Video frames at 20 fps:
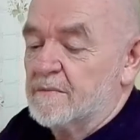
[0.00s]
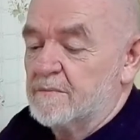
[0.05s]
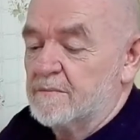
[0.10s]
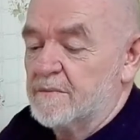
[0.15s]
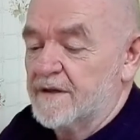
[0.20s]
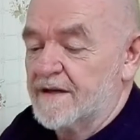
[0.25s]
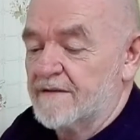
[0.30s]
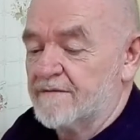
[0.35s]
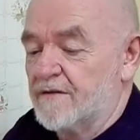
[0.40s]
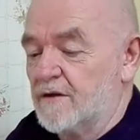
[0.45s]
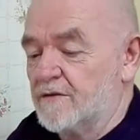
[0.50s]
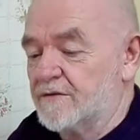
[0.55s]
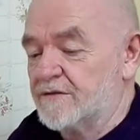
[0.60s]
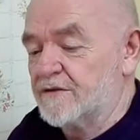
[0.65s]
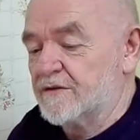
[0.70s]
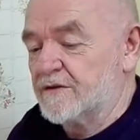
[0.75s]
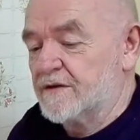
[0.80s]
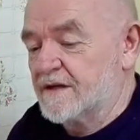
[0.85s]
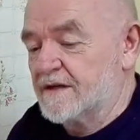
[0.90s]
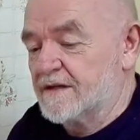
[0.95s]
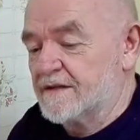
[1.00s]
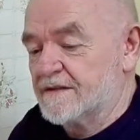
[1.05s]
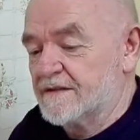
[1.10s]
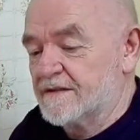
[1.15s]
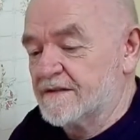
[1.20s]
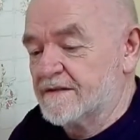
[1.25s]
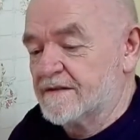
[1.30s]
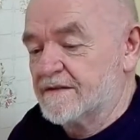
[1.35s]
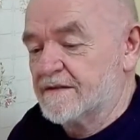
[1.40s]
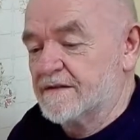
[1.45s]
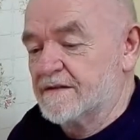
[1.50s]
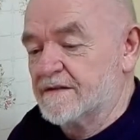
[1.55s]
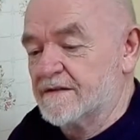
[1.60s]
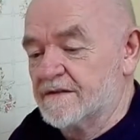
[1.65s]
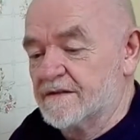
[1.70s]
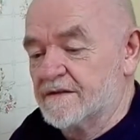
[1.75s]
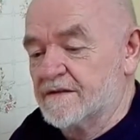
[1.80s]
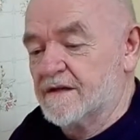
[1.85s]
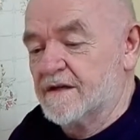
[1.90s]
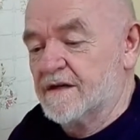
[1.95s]
But I've also got
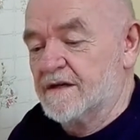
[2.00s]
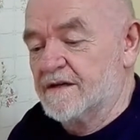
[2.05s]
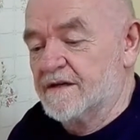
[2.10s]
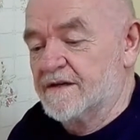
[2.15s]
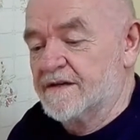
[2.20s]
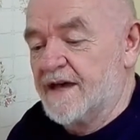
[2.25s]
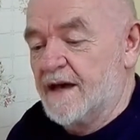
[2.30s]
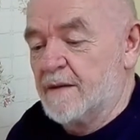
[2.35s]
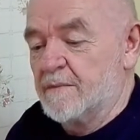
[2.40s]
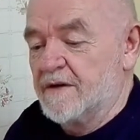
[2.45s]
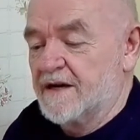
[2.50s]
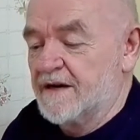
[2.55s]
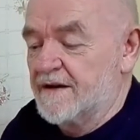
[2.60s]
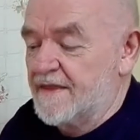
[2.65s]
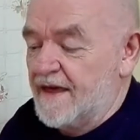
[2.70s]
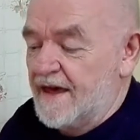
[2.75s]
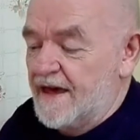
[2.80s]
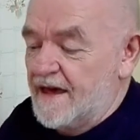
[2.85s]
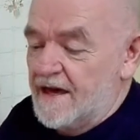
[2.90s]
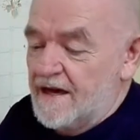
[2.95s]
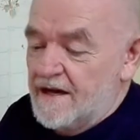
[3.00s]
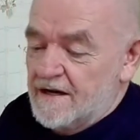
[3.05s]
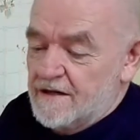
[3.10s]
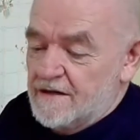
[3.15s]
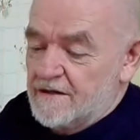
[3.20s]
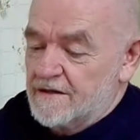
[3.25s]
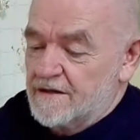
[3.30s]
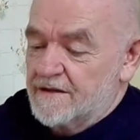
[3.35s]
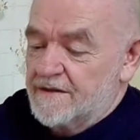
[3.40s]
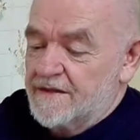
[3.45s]
camera there,